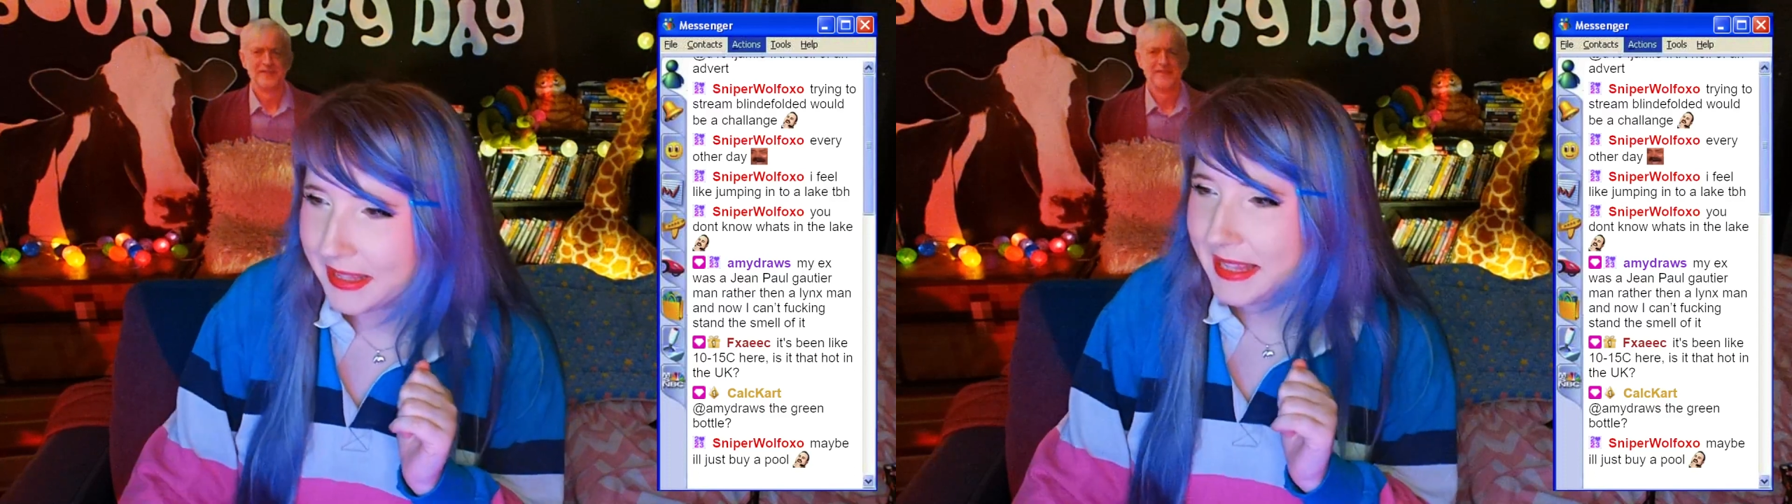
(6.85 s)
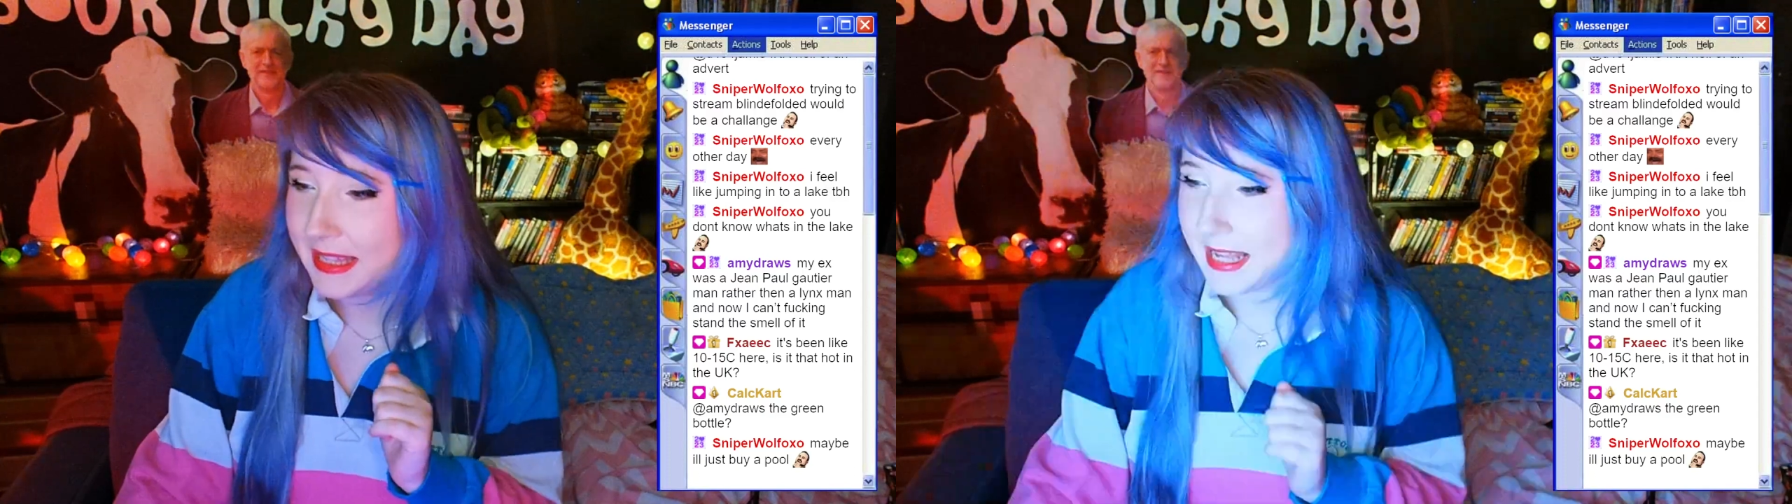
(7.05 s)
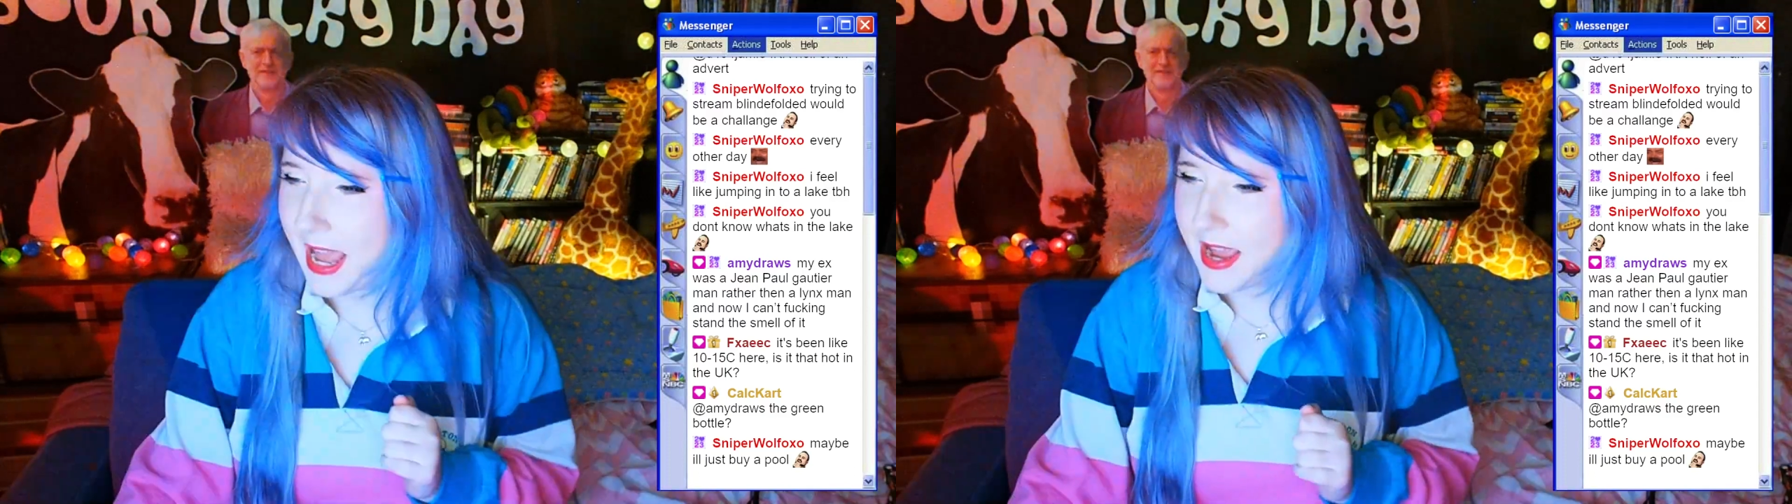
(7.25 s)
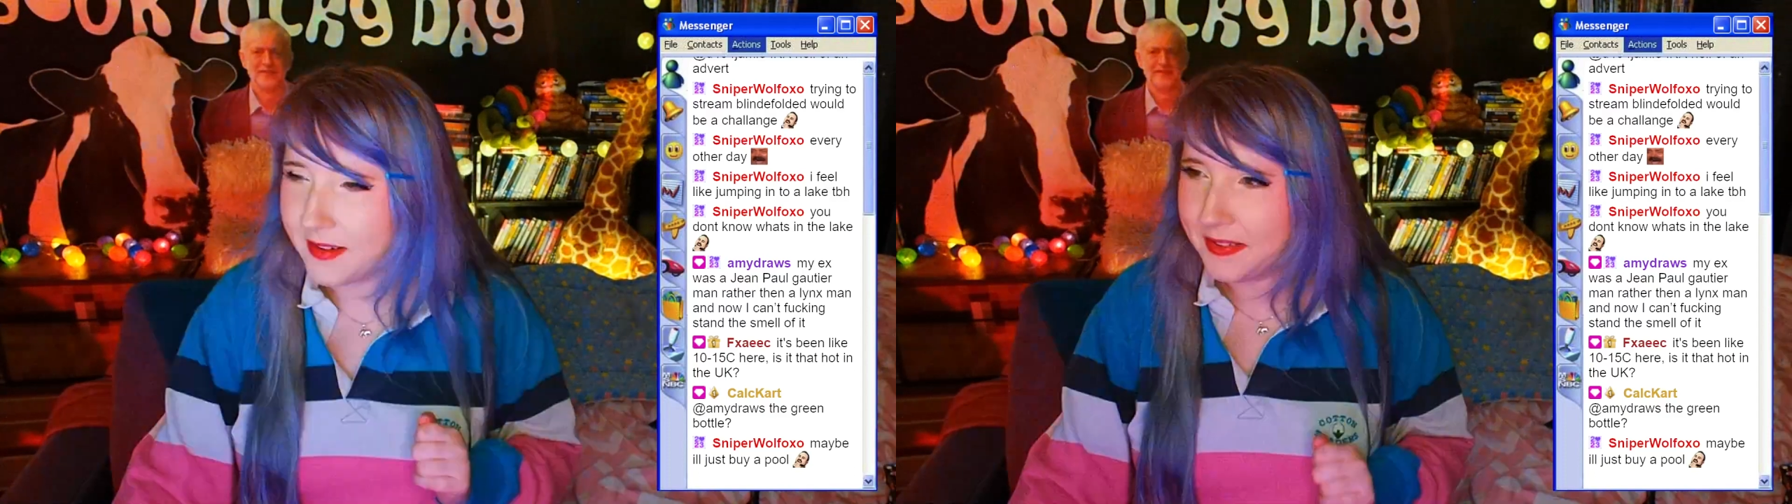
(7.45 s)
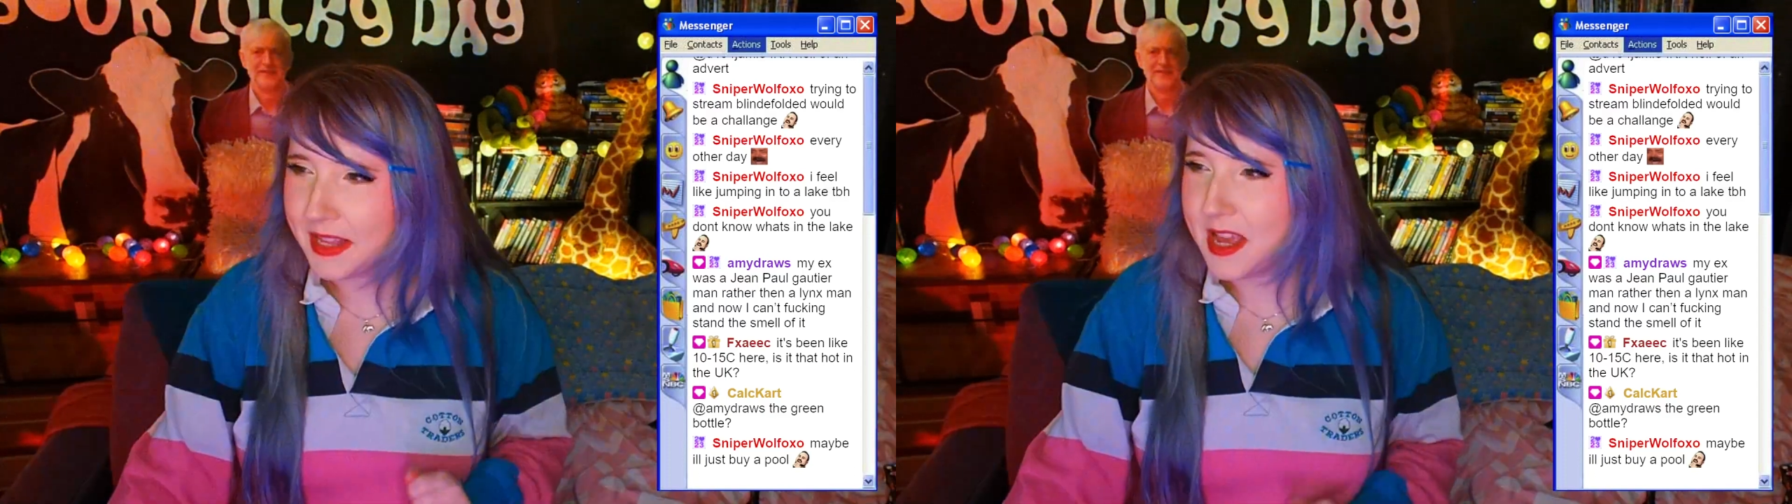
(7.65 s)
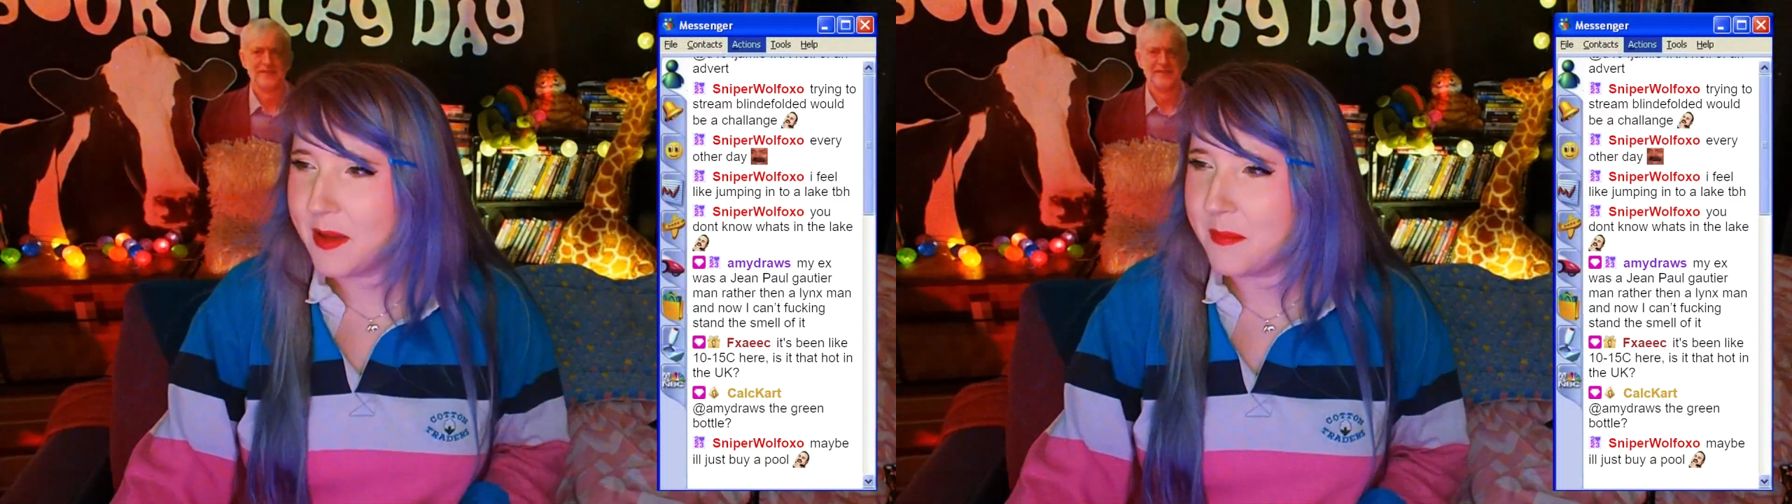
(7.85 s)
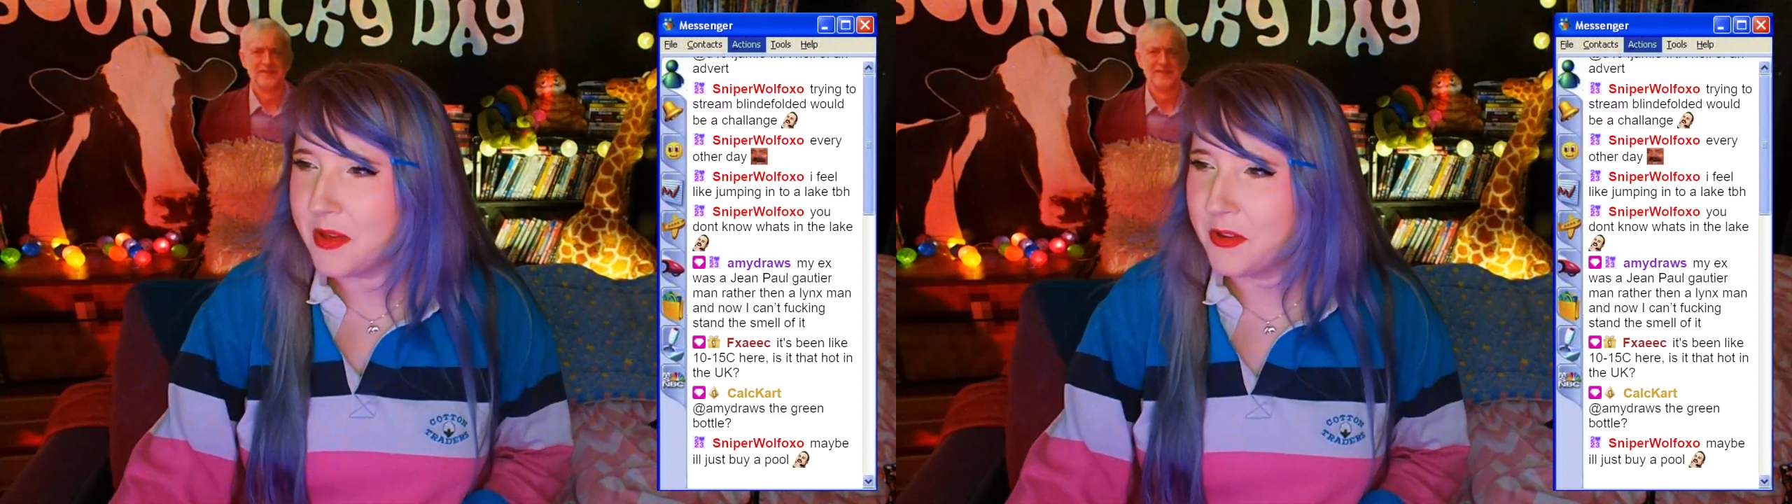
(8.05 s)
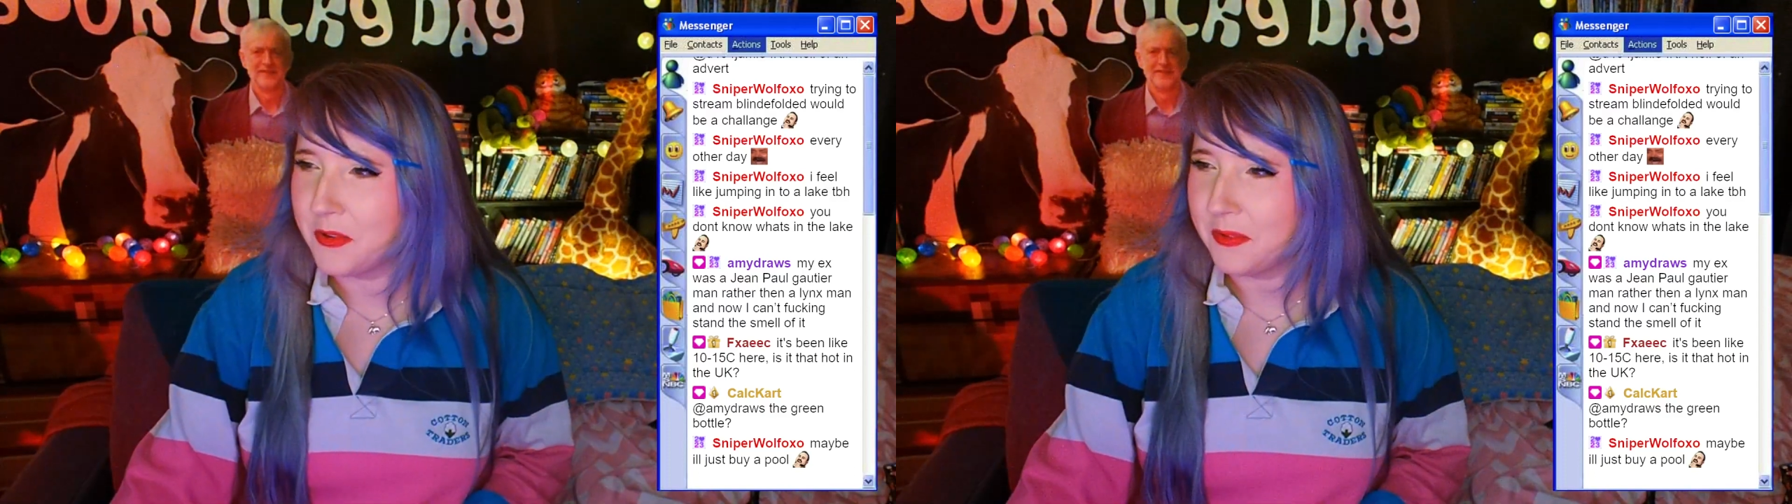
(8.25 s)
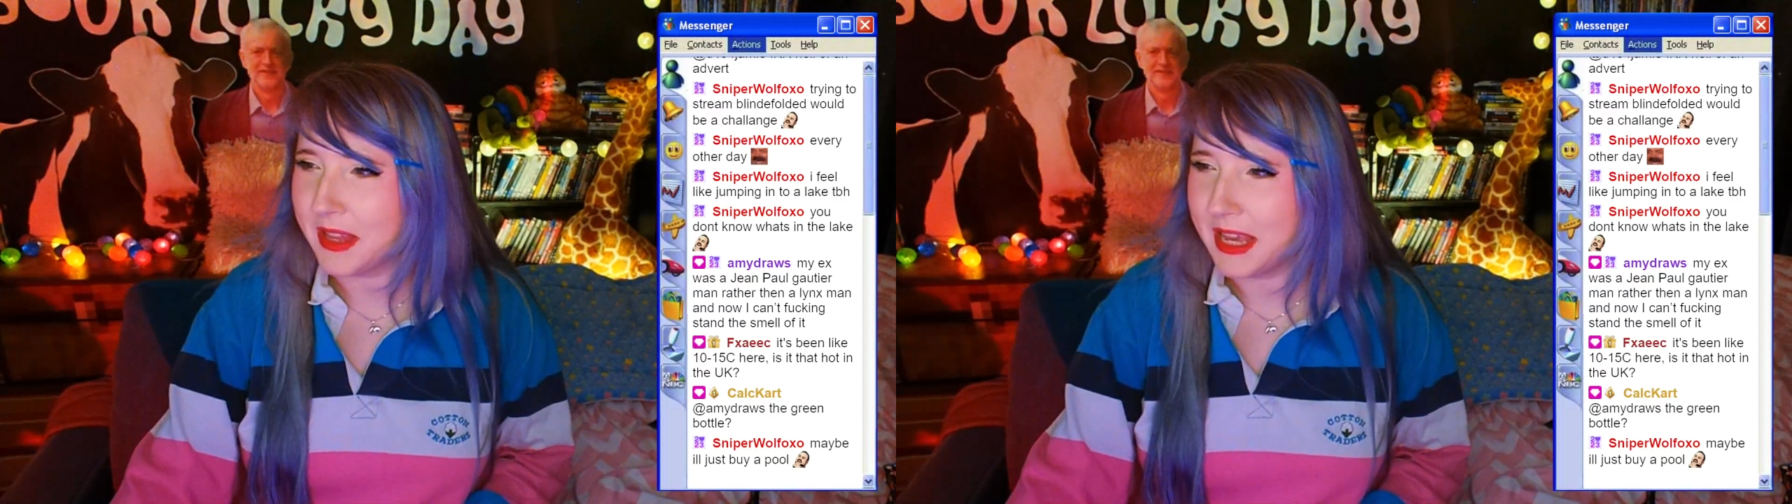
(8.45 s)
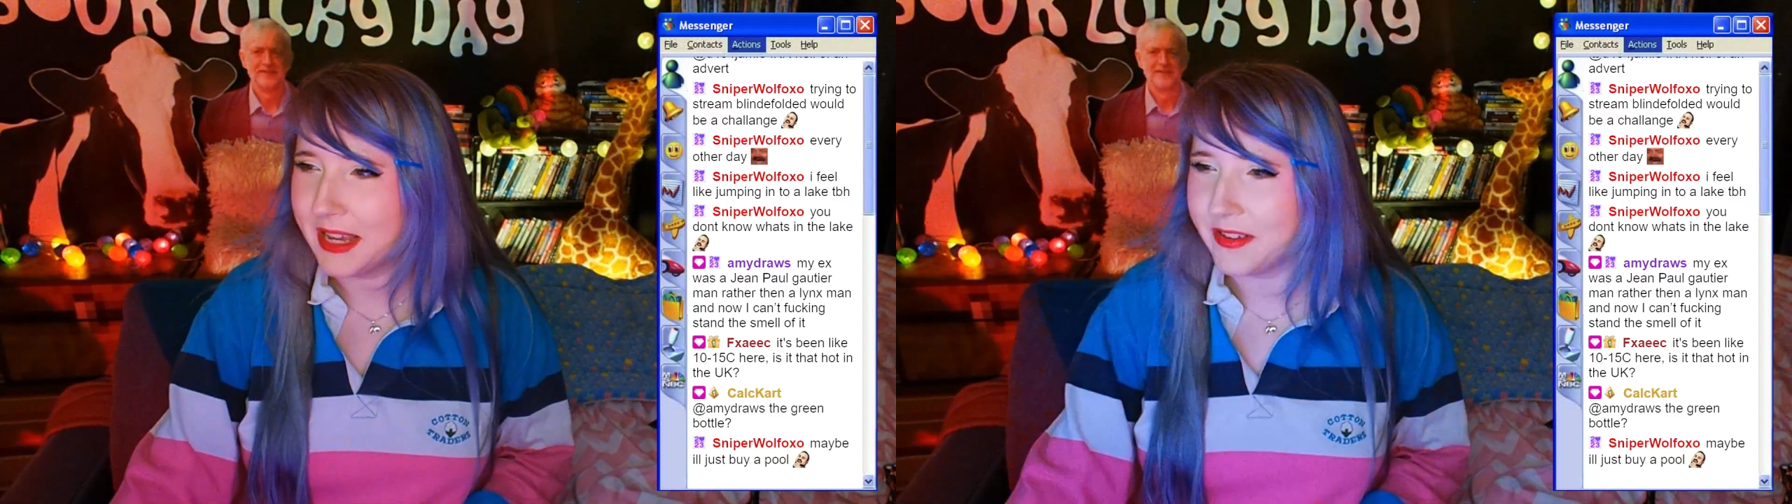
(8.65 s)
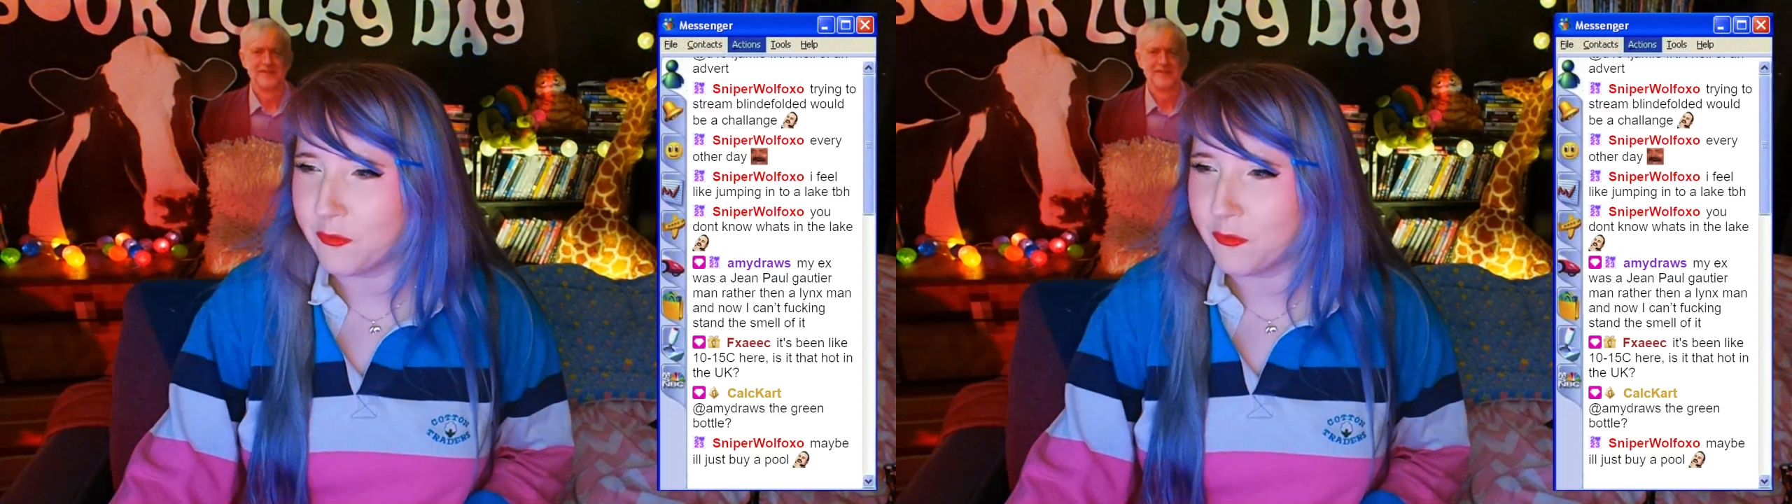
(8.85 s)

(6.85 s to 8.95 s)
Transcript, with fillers: sexy music?